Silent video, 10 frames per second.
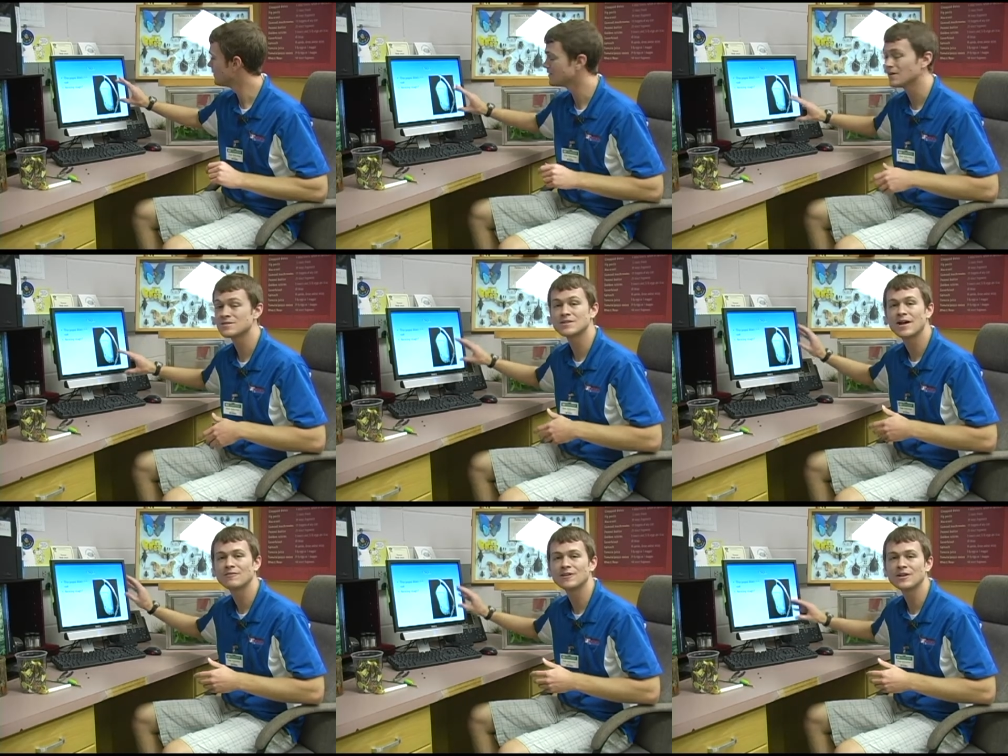it doesn't
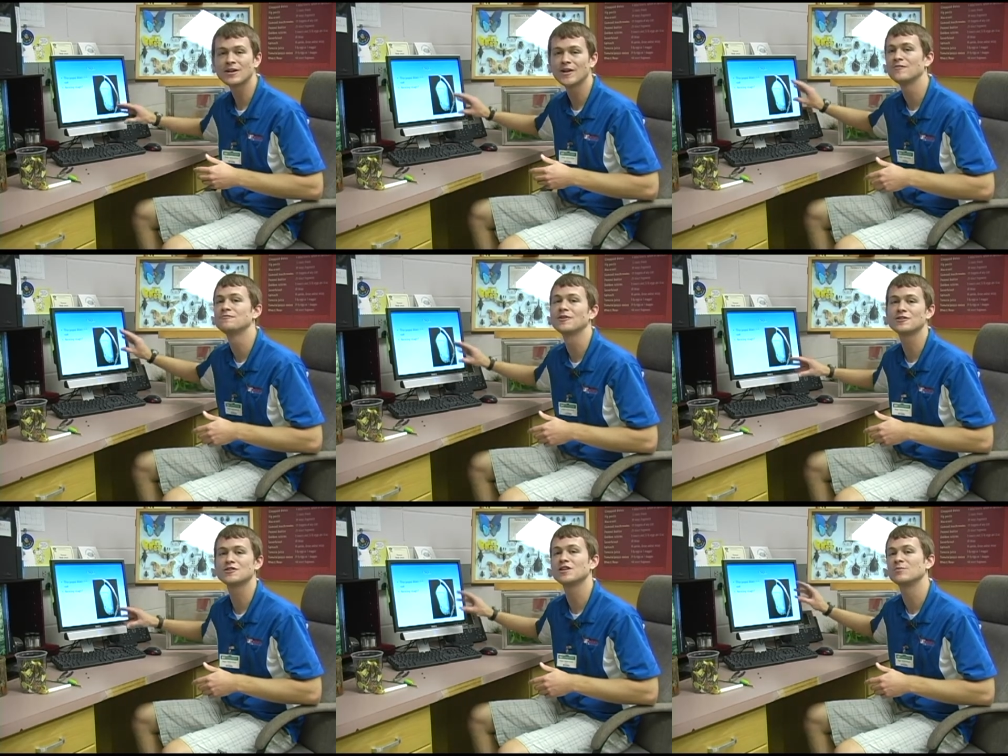have any kind of
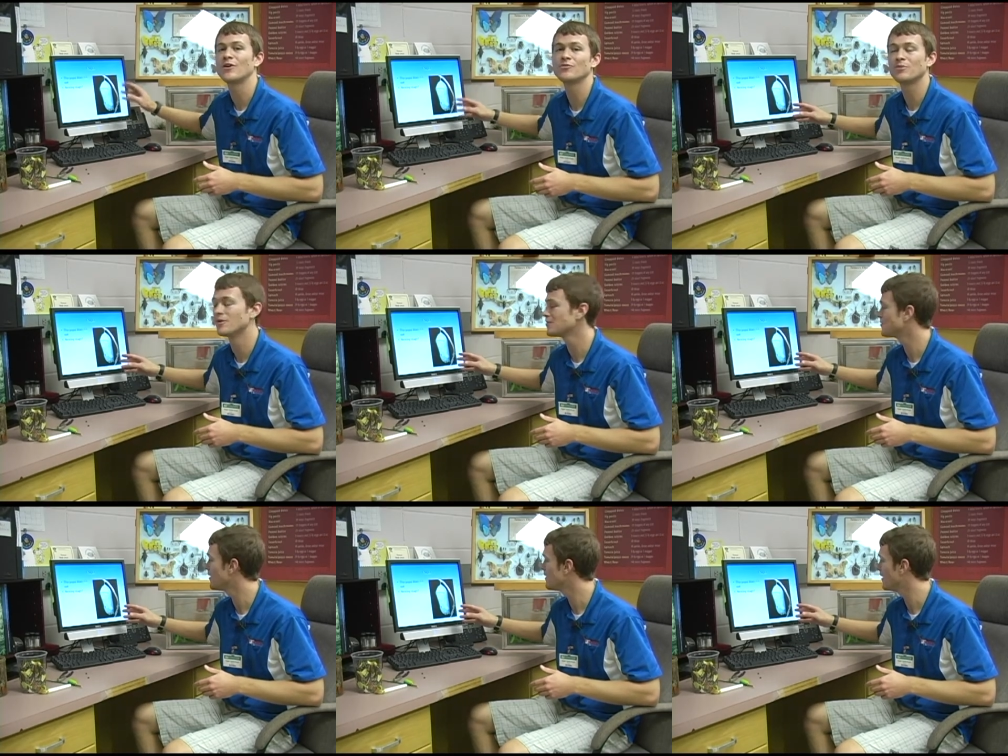functioning mouth parts
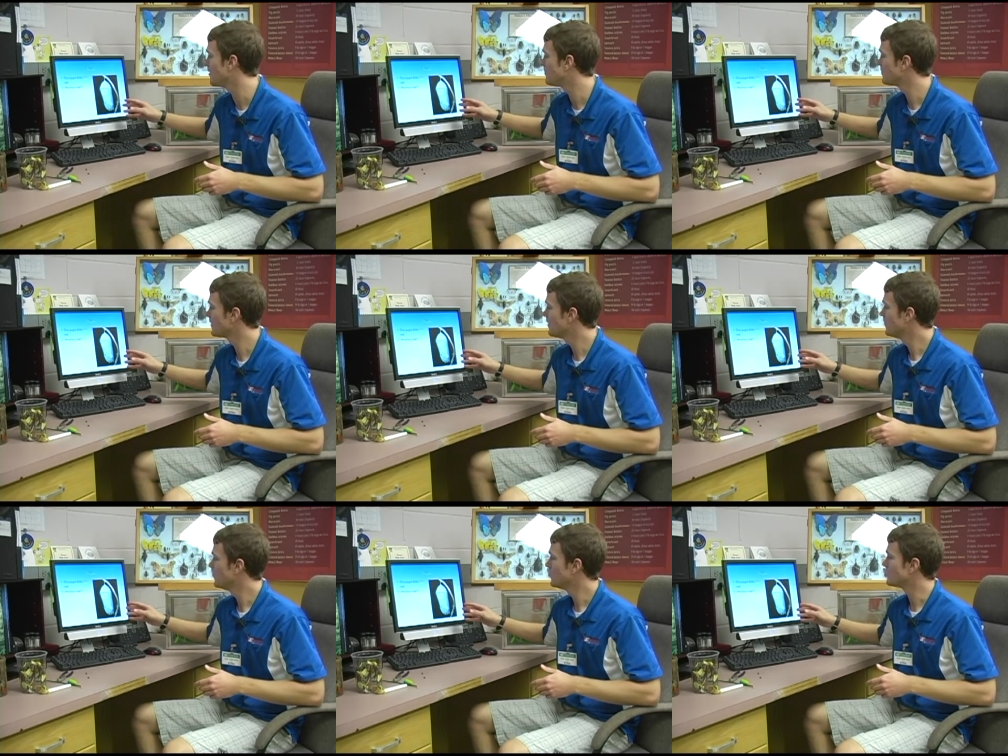right now.
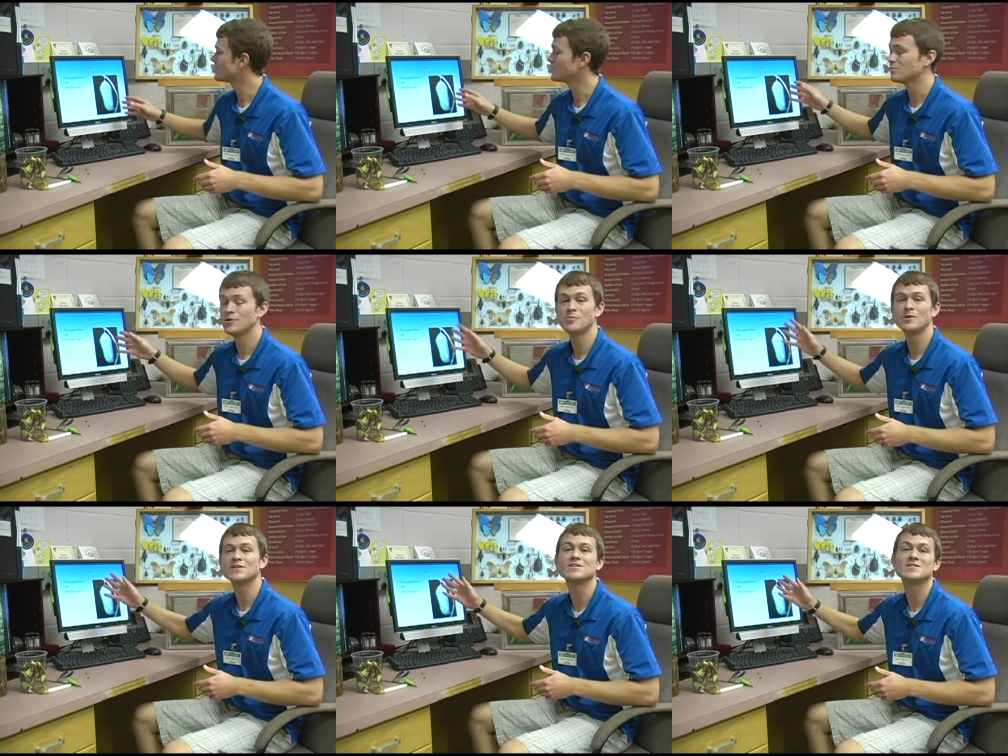And so the
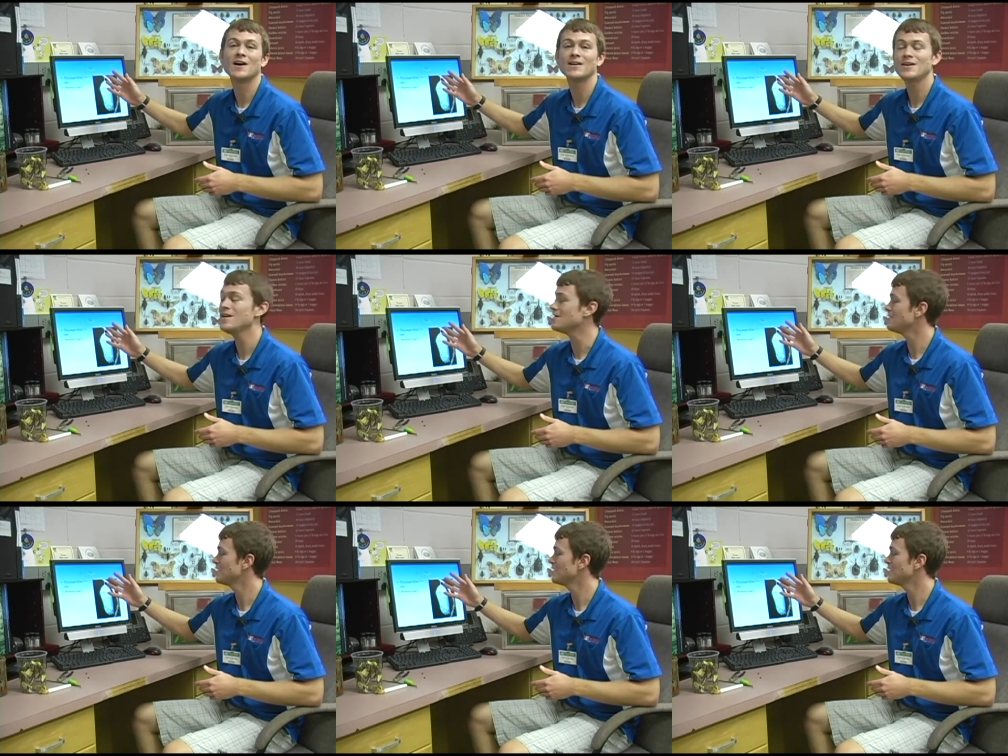pupa does not eat.